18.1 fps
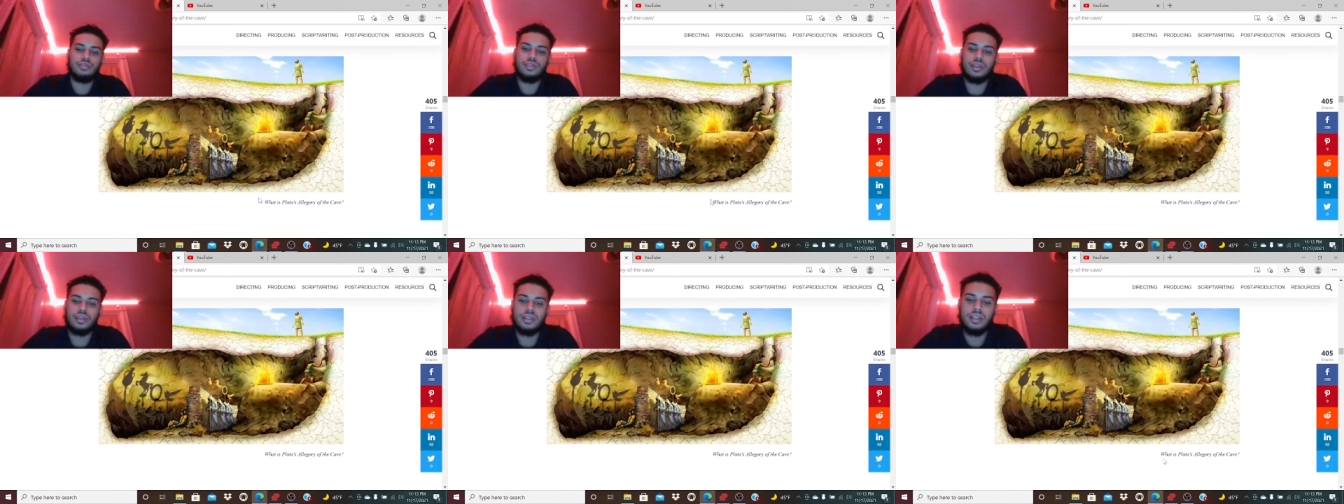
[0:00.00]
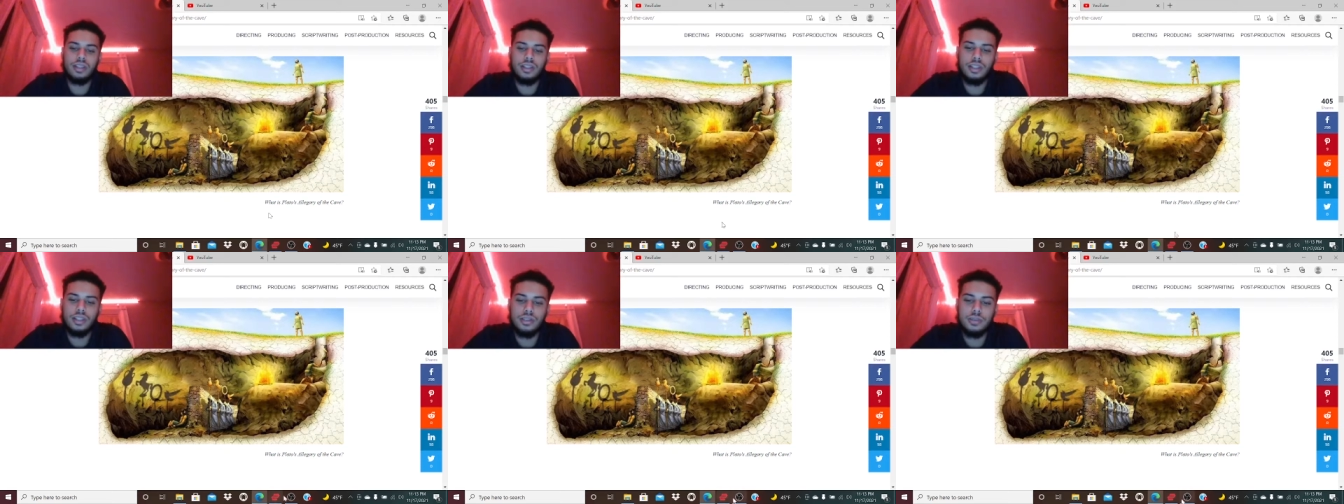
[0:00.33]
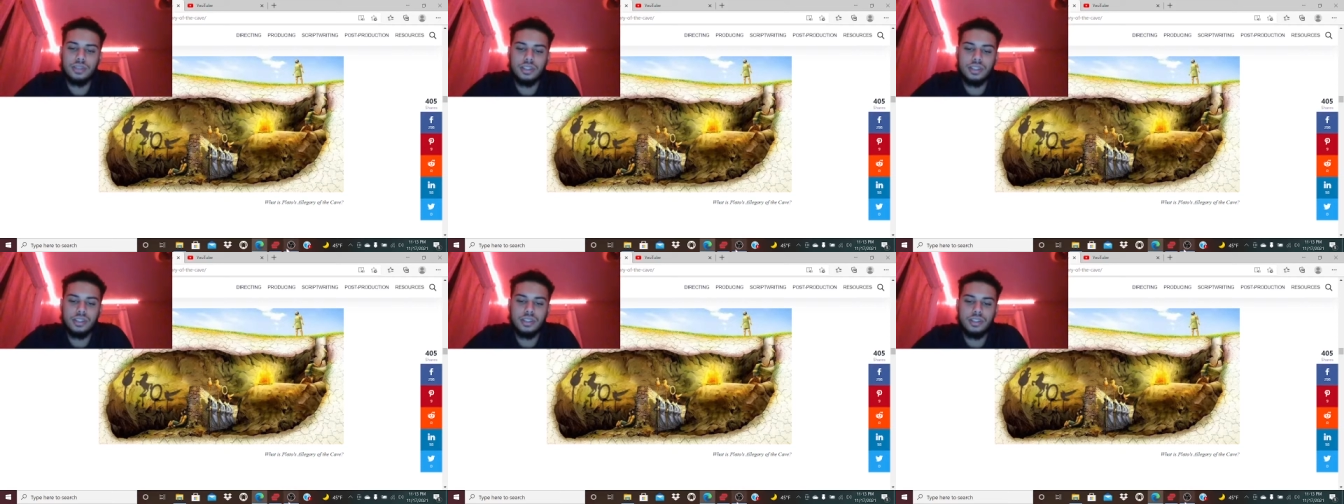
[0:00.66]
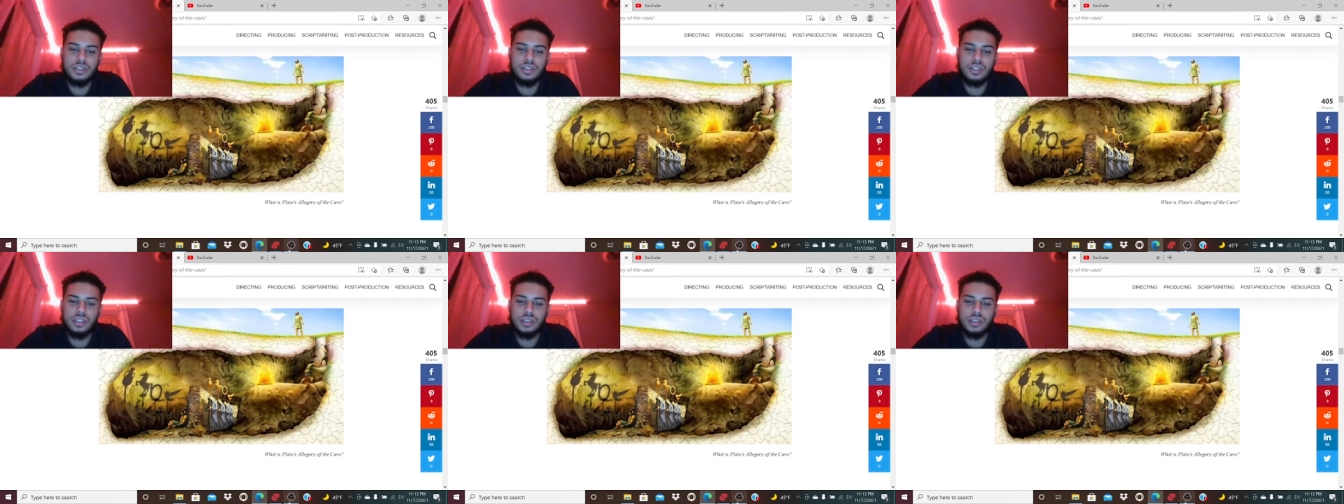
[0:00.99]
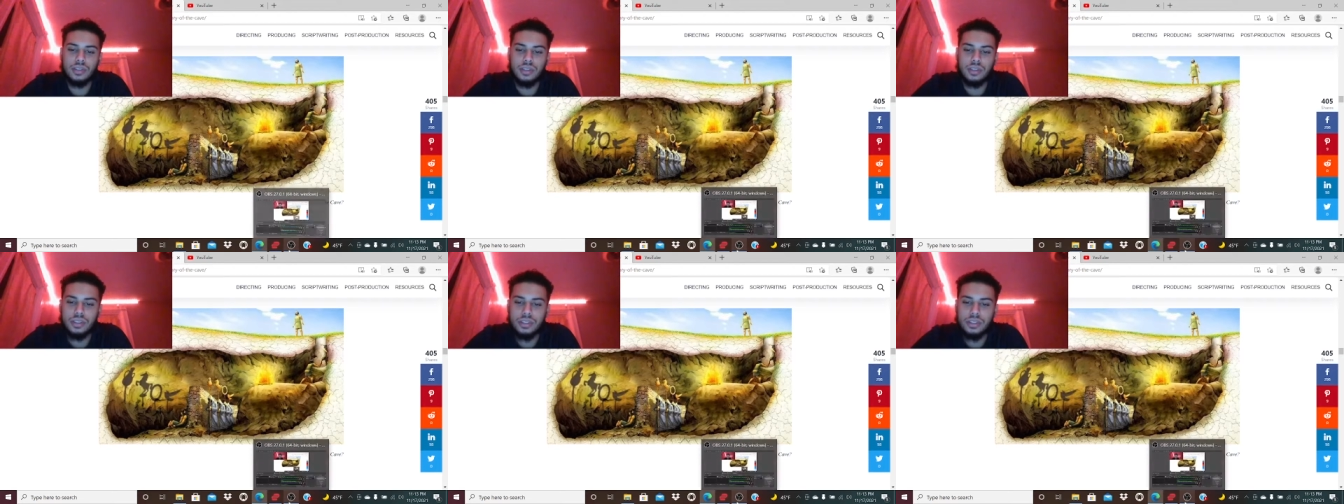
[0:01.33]
And then I'm just gonna check
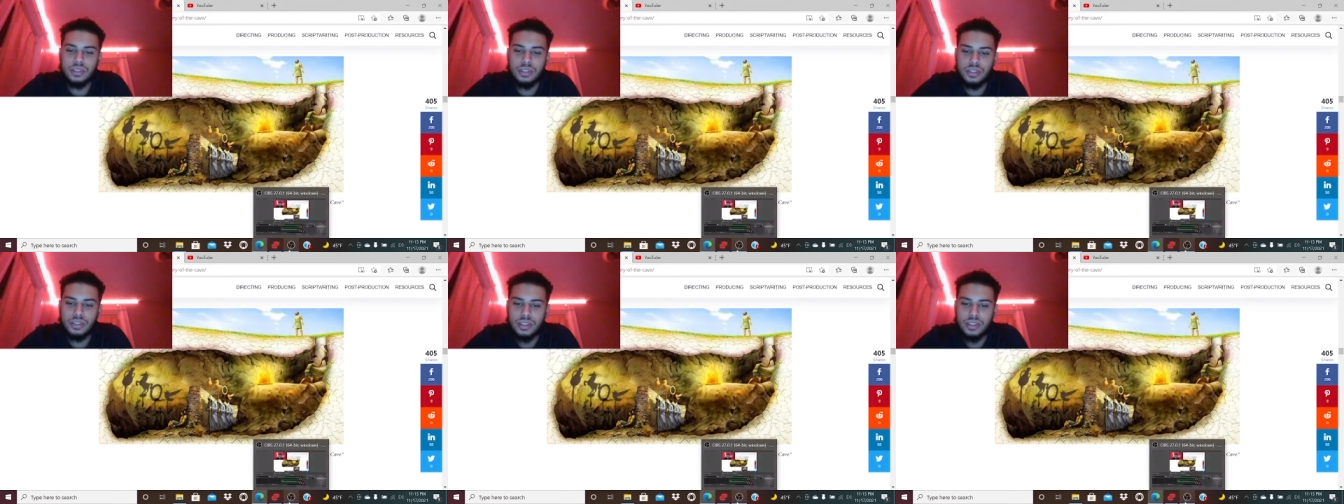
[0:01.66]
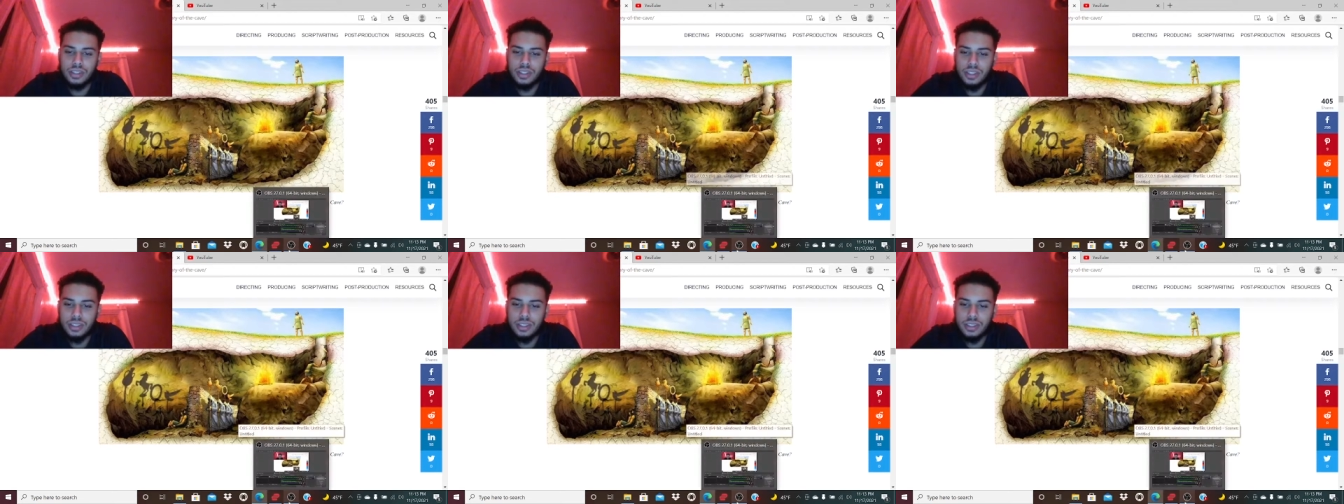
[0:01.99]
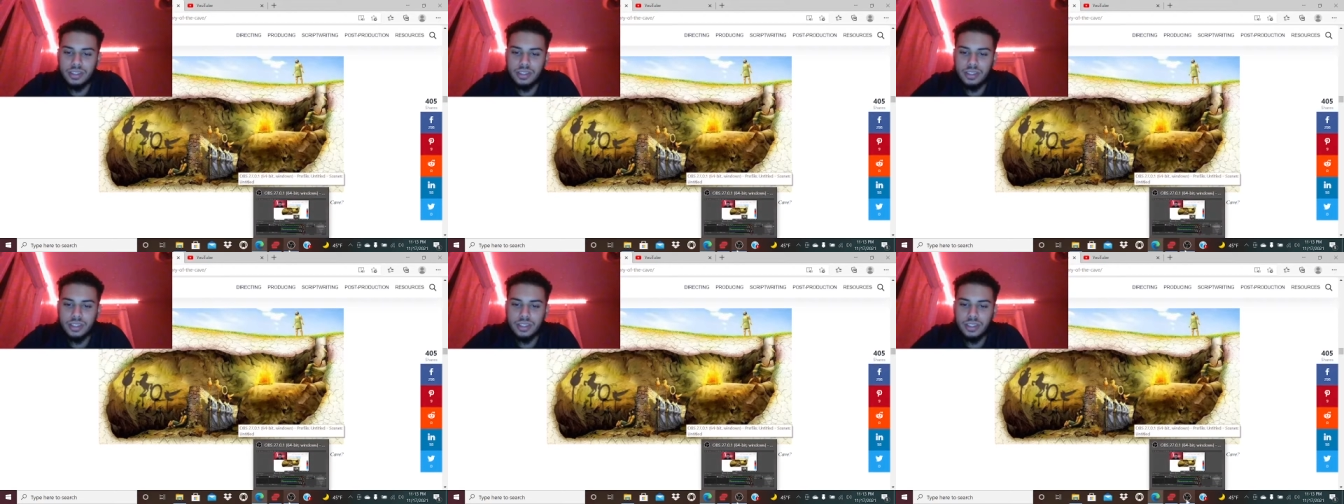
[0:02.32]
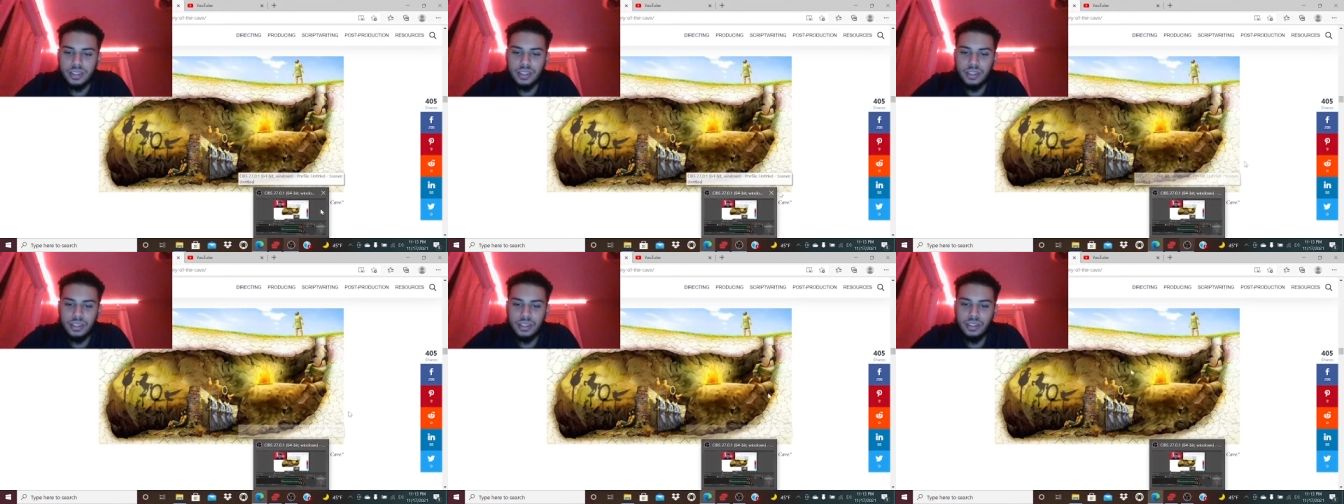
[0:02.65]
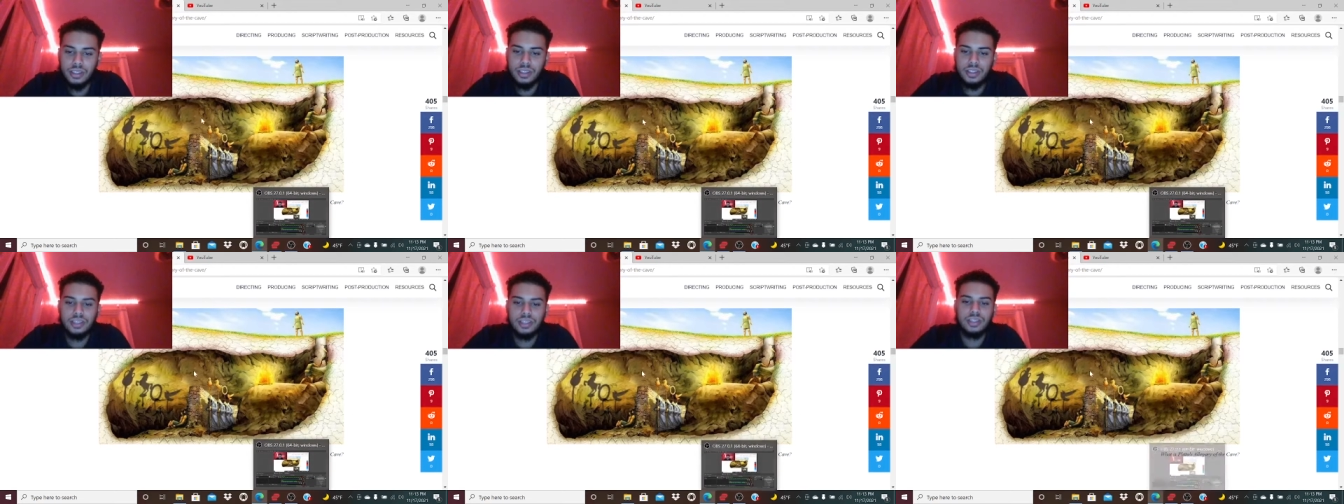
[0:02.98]
on this to see how this is looking. All
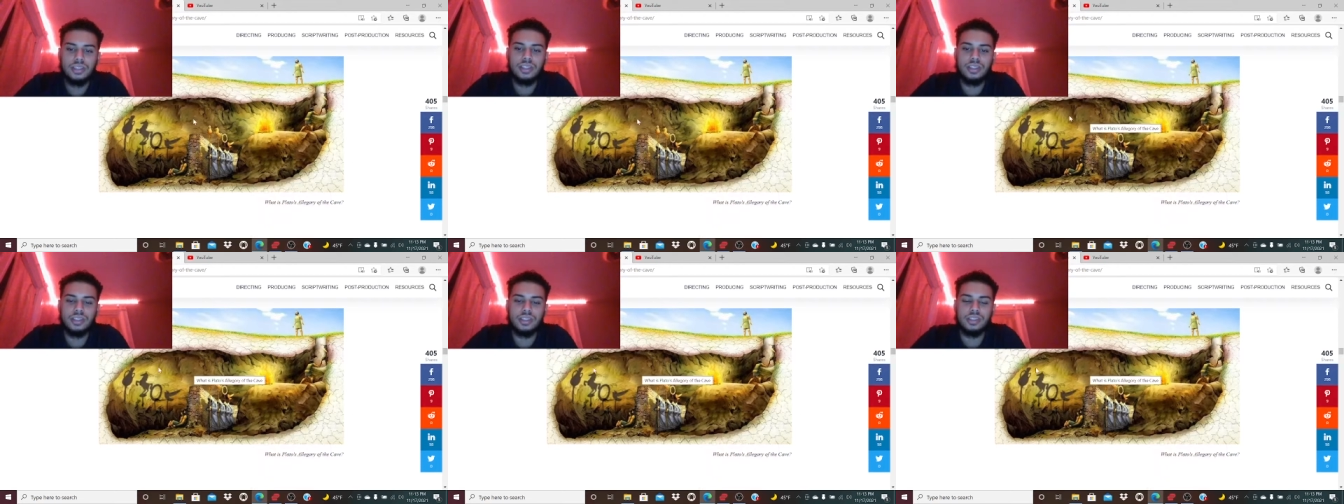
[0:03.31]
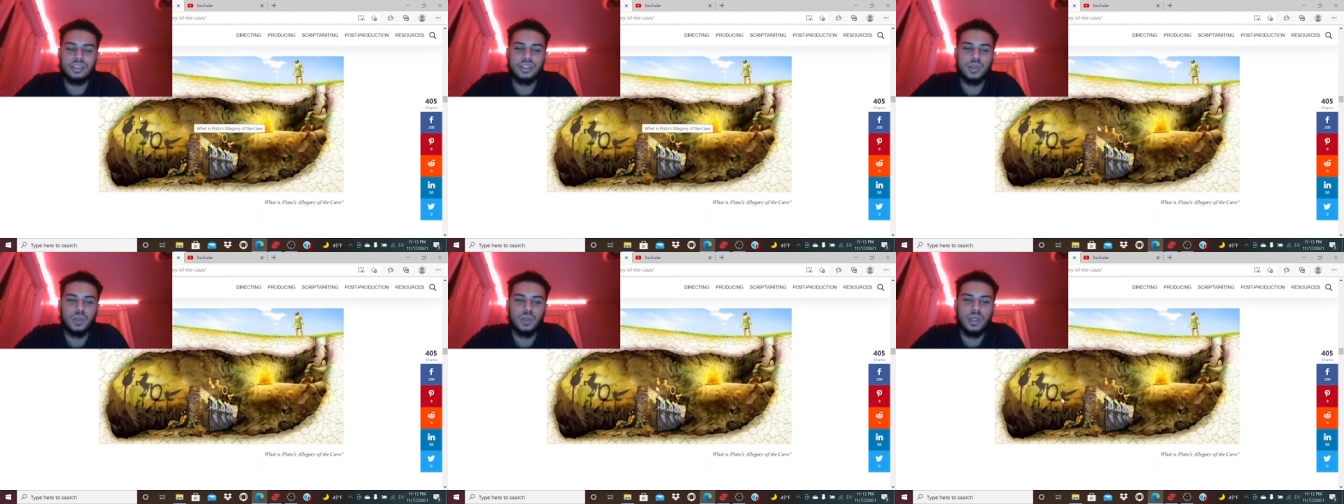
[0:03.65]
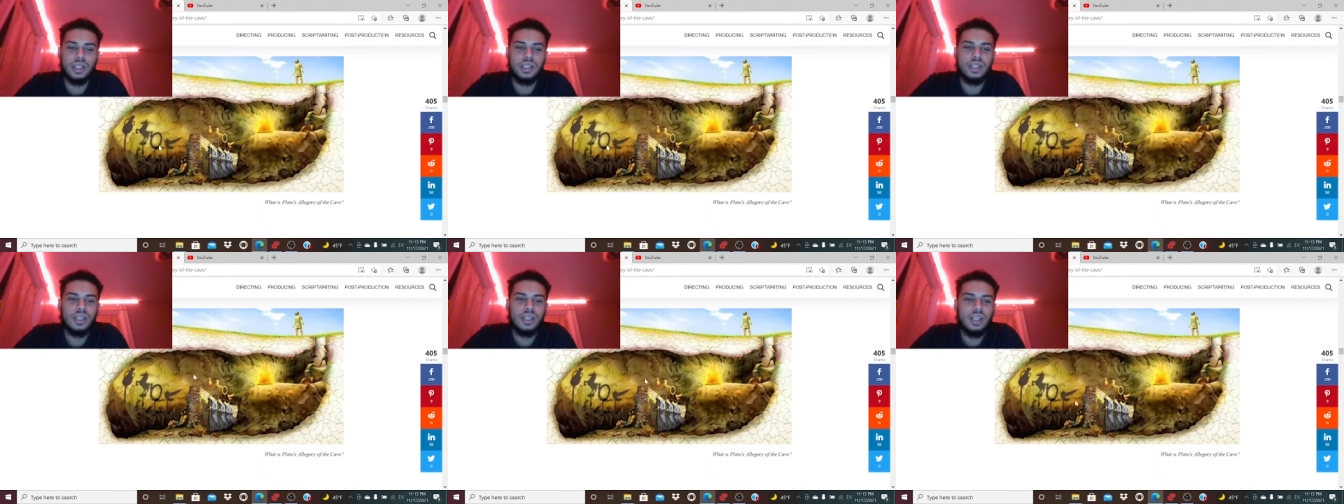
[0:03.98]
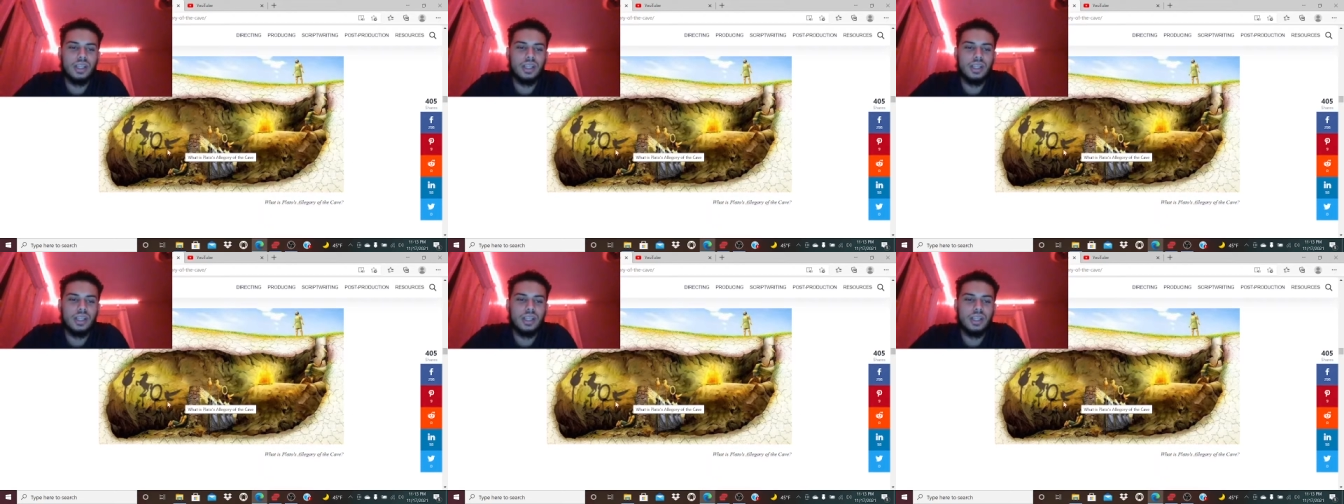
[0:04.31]
right, this looks great.